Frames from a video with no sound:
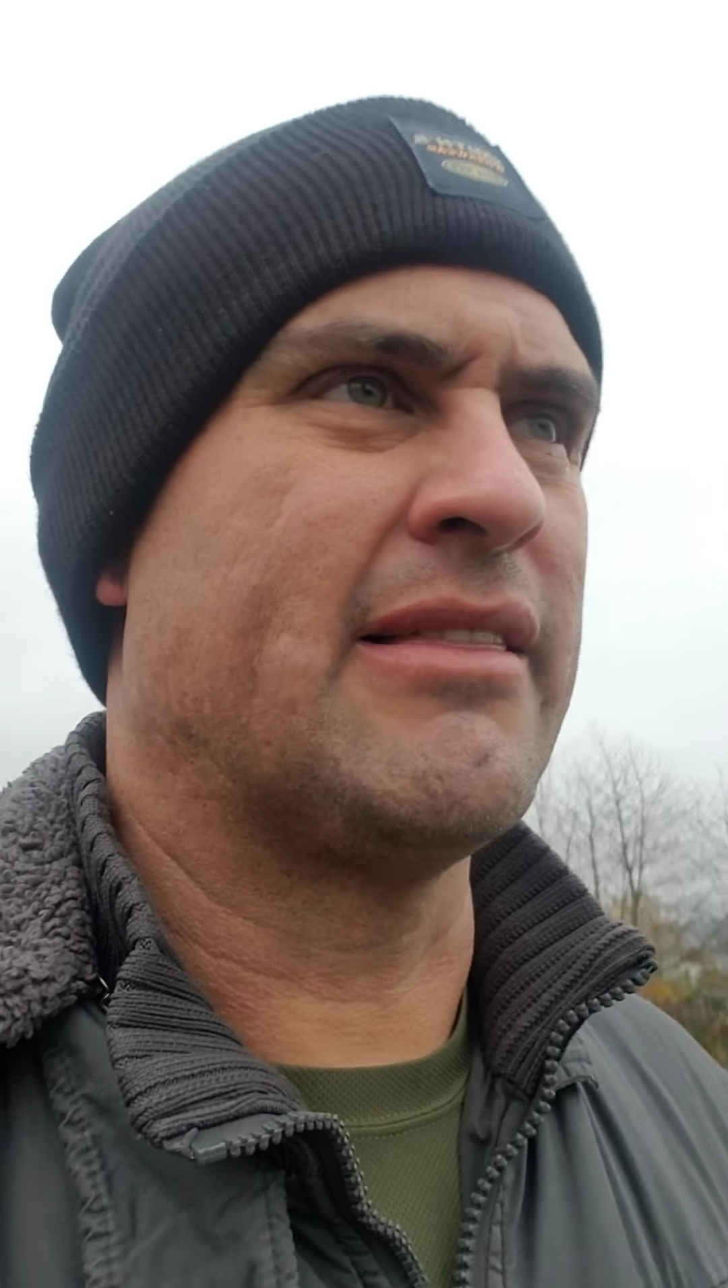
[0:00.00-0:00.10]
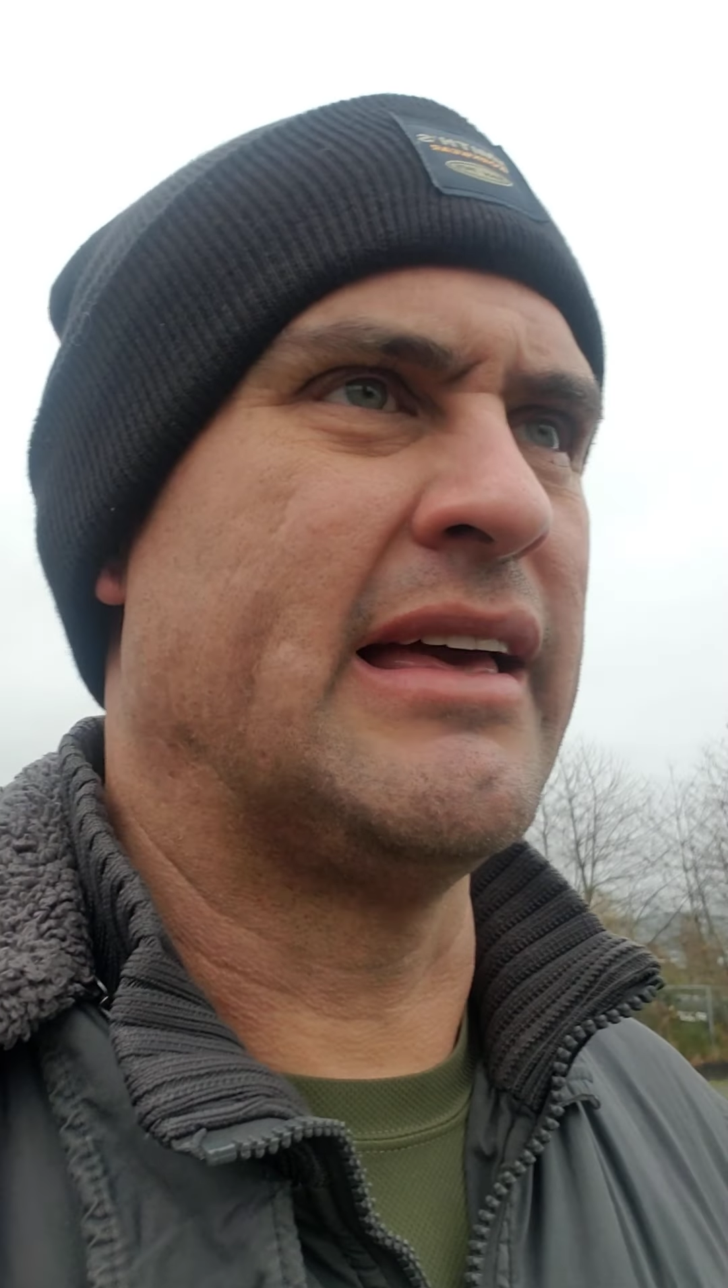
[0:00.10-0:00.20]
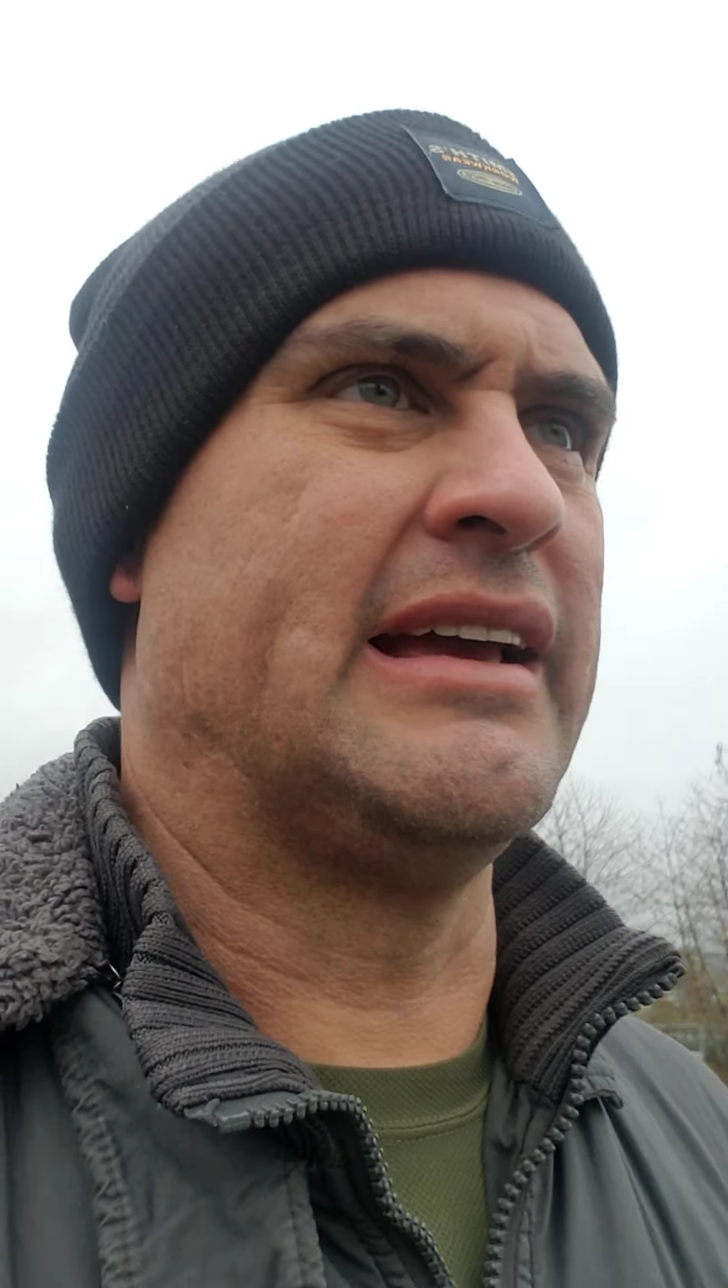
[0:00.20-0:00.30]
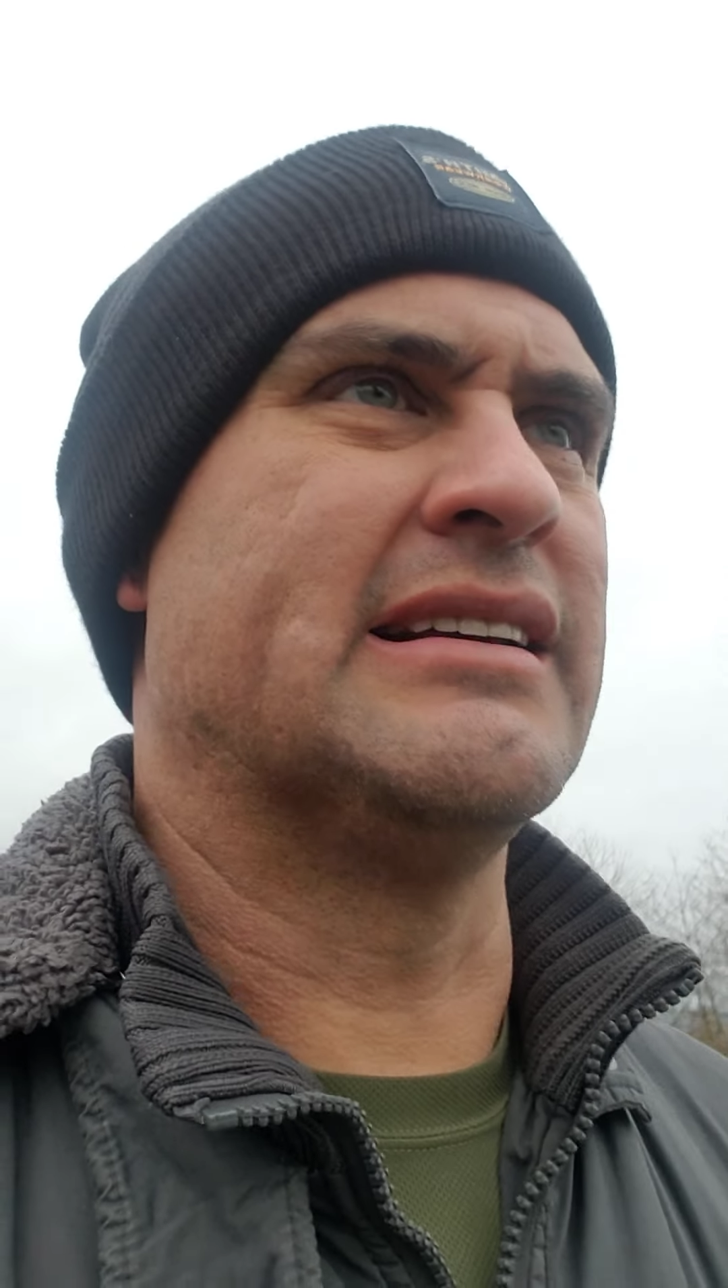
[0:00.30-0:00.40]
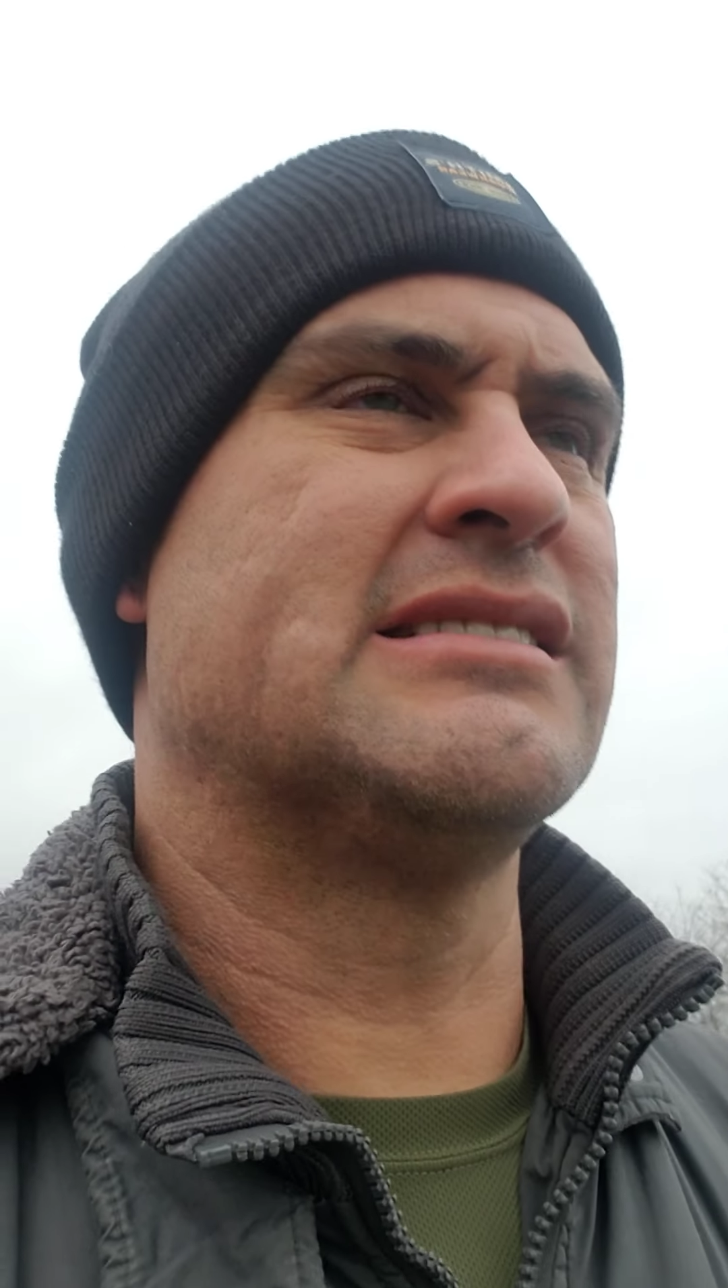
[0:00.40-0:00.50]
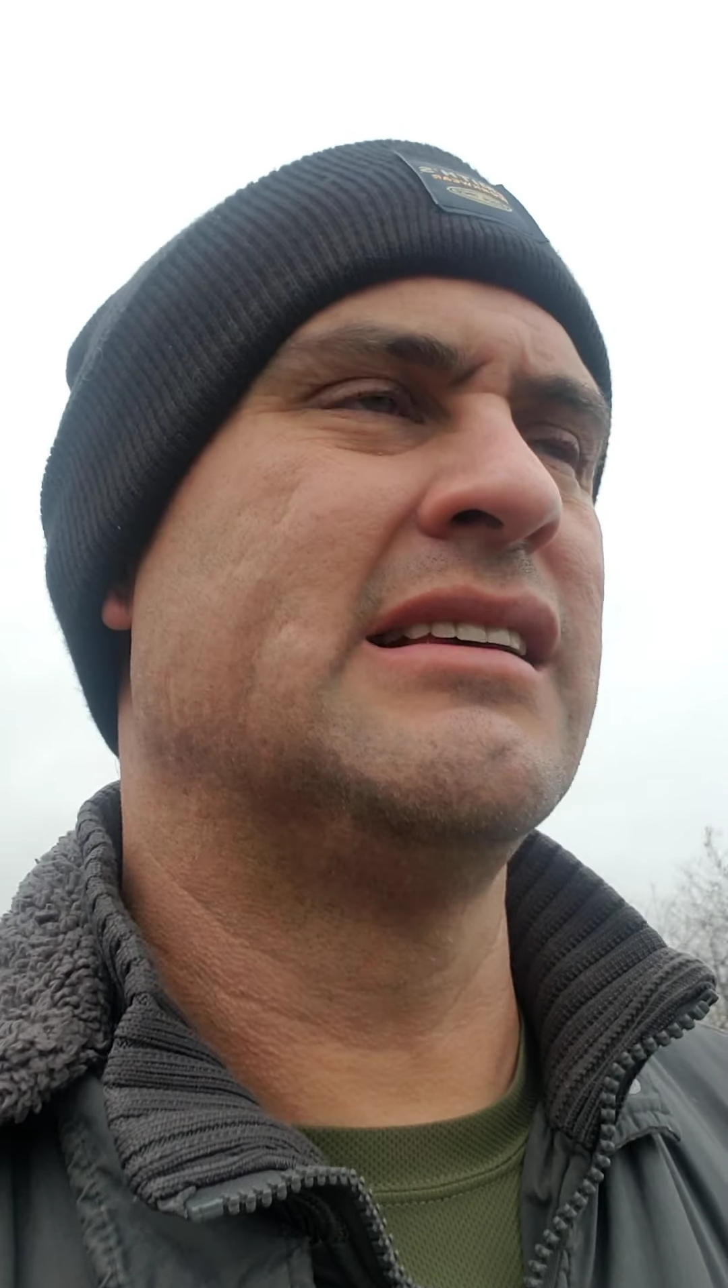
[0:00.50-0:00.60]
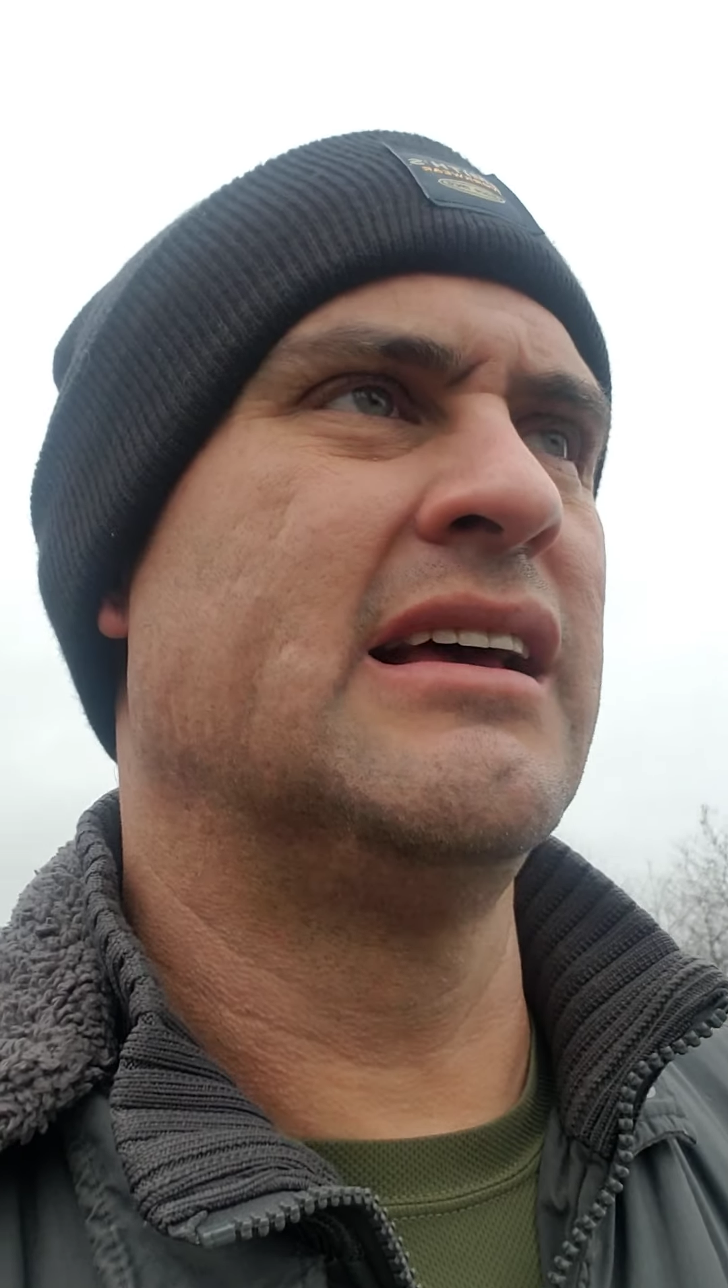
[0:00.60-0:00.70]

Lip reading: things,